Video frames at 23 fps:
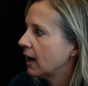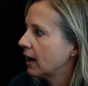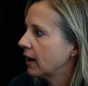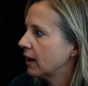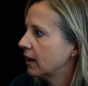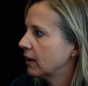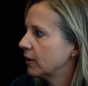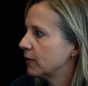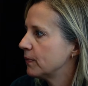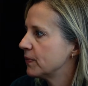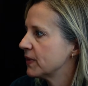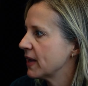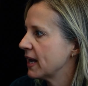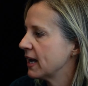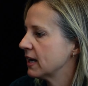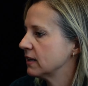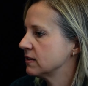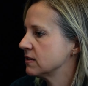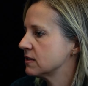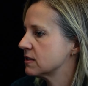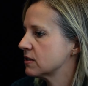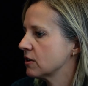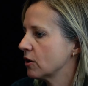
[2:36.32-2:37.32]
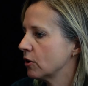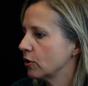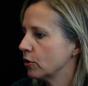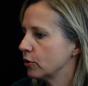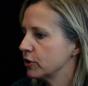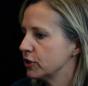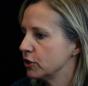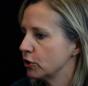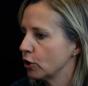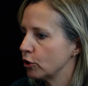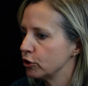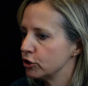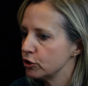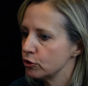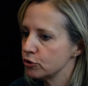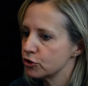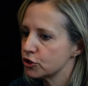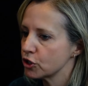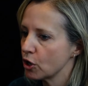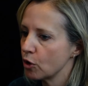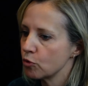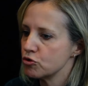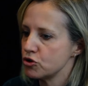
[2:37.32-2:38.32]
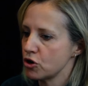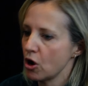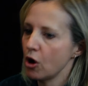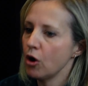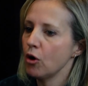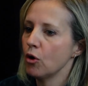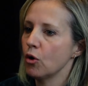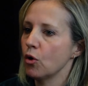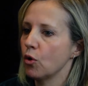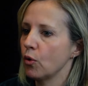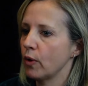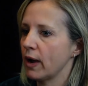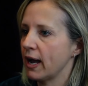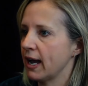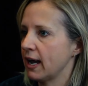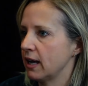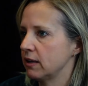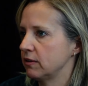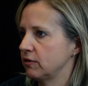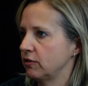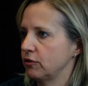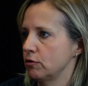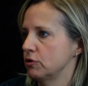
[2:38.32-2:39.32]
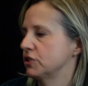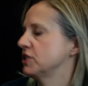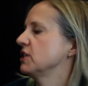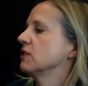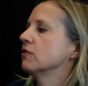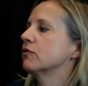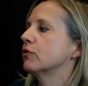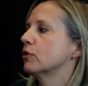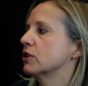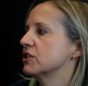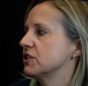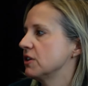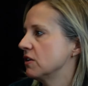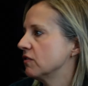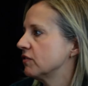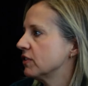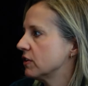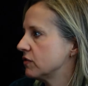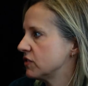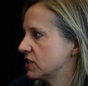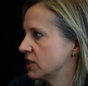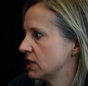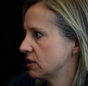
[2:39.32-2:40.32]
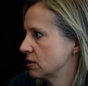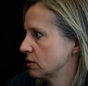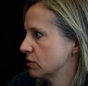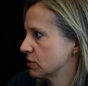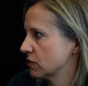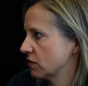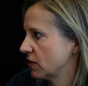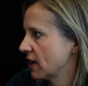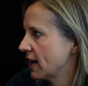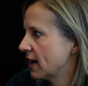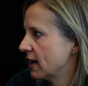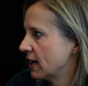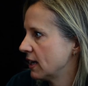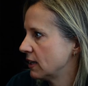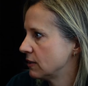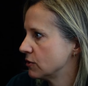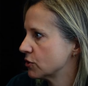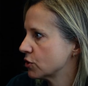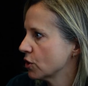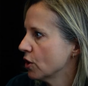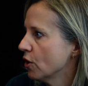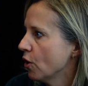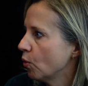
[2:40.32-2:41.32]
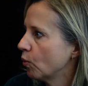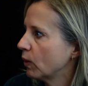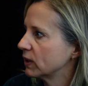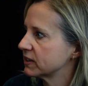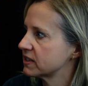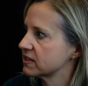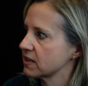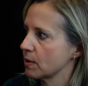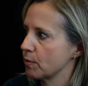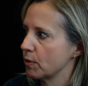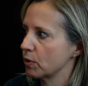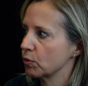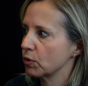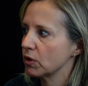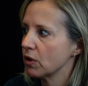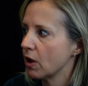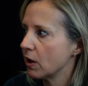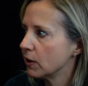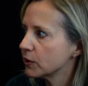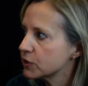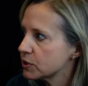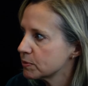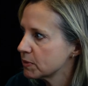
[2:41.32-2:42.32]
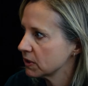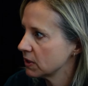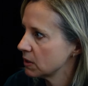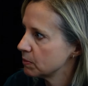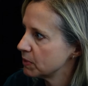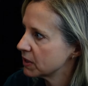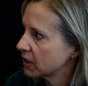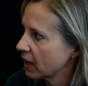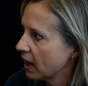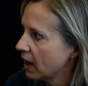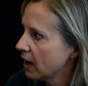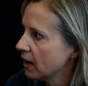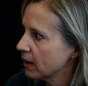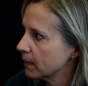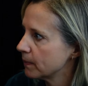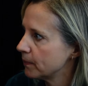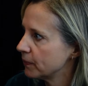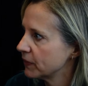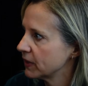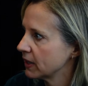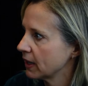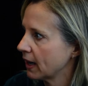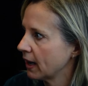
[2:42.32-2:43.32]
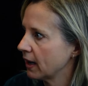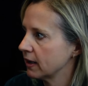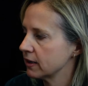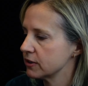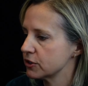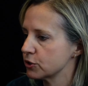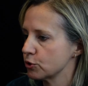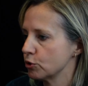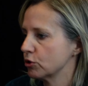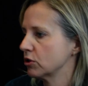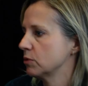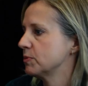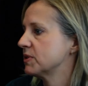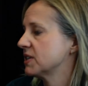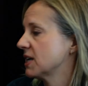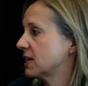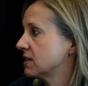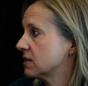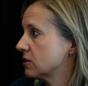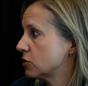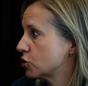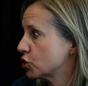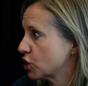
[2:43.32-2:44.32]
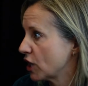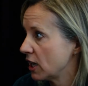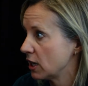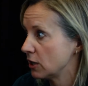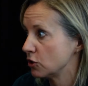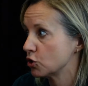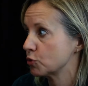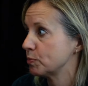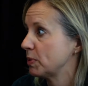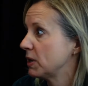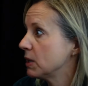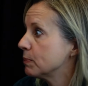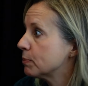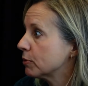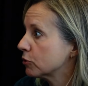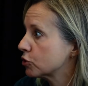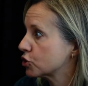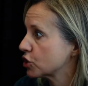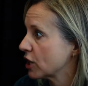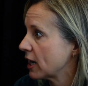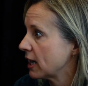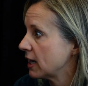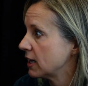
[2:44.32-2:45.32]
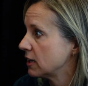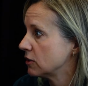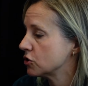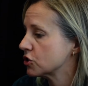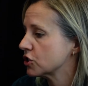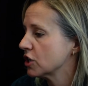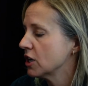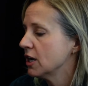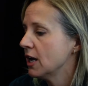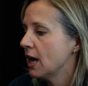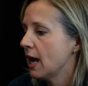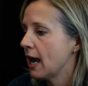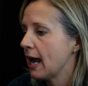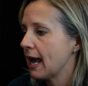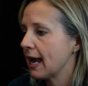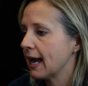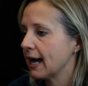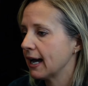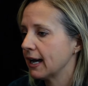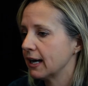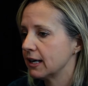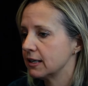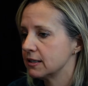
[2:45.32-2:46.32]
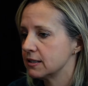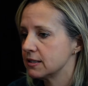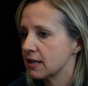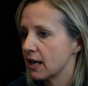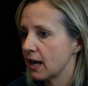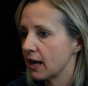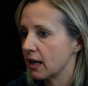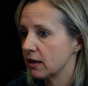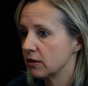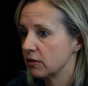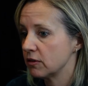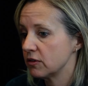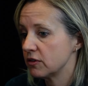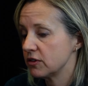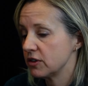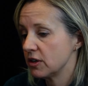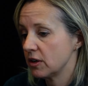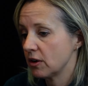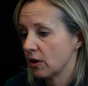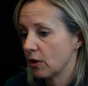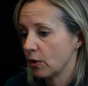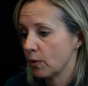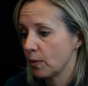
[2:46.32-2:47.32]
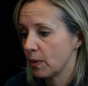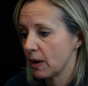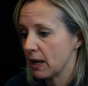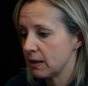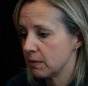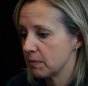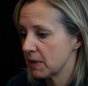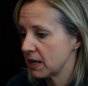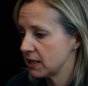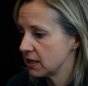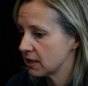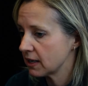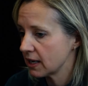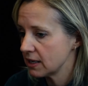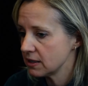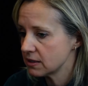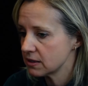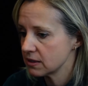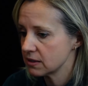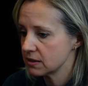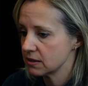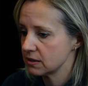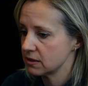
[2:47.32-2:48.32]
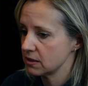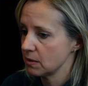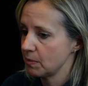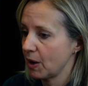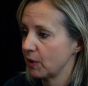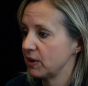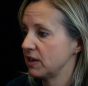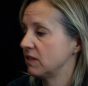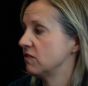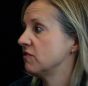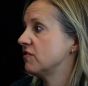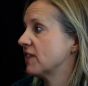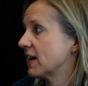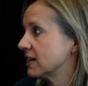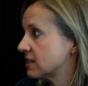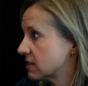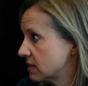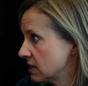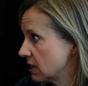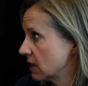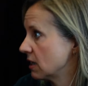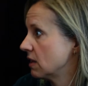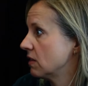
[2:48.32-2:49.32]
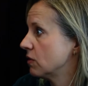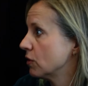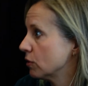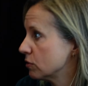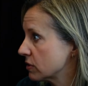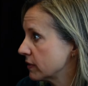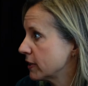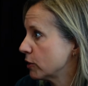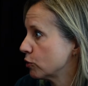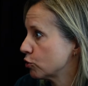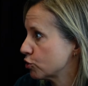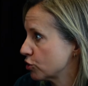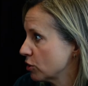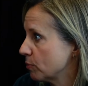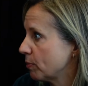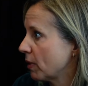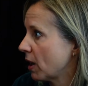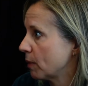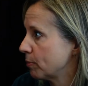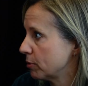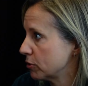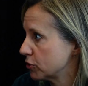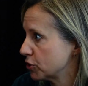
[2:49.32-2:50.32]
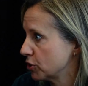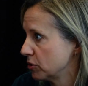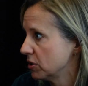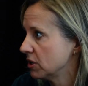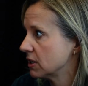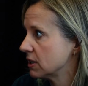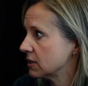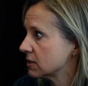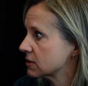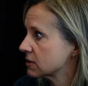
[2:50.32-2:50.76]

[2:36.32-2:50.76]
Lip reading: And so, you don't know at 13, 14, 15 years of age what someone will ultimately become. Circumstances change, people change, and in many cases, it's about investing in those leadership opportunities.